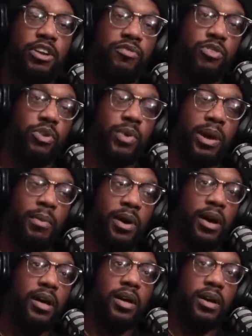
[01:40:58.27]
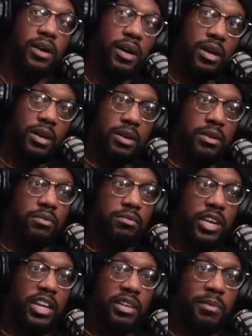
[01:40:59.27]
Not in a rude way, but
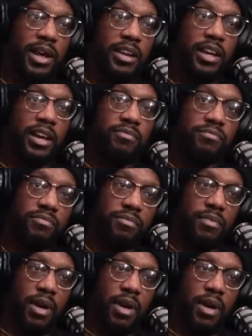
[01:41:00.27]
these are men that